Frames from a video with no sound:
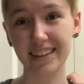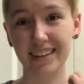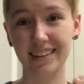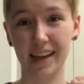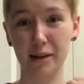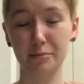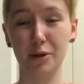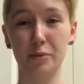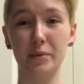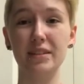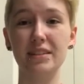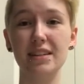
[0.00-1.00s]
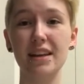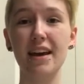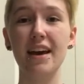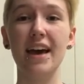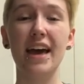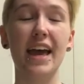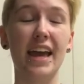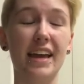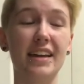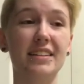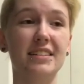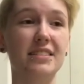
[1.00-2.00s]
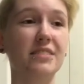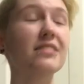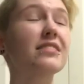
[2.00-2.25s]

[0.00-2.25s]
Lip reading: in that moment. And